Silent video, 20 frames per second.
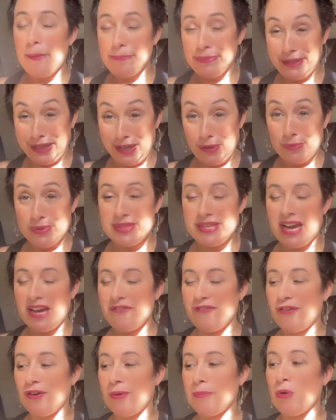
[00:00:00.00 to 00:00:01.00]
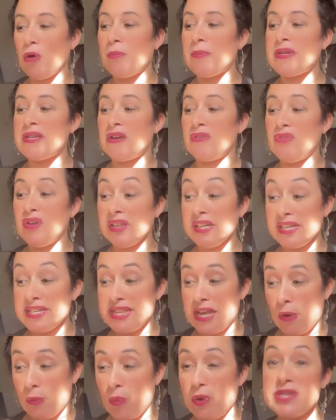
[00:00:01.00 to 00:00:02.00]
I played with that for a moment and
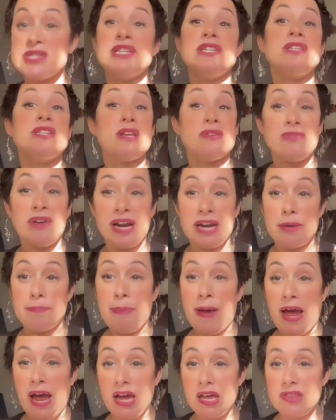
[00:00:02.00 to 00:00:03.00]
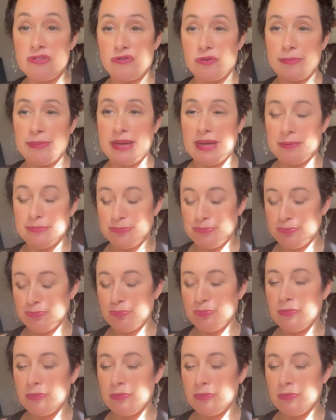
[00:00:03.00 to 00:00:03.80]
realized that wasn't the right path for me.